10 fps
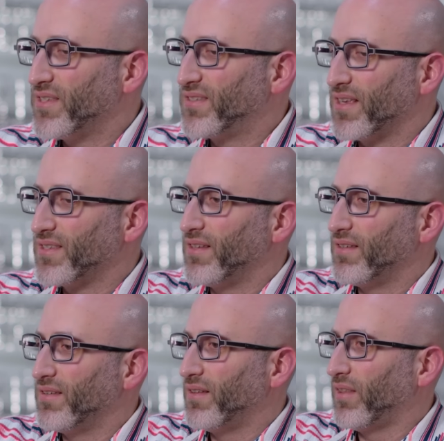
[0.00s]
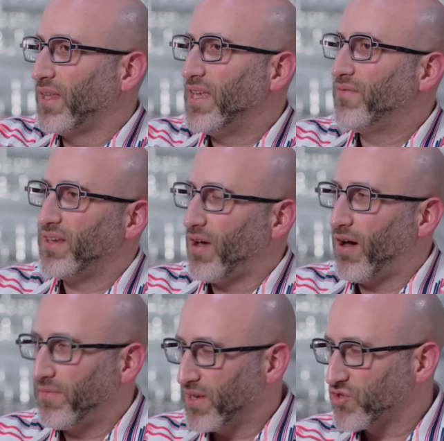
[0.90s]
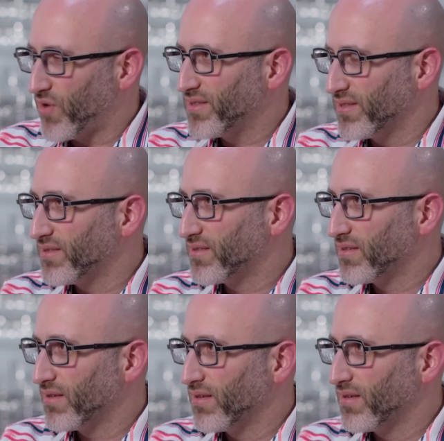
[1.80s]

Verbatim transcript: it doesn't leave any obvious traces.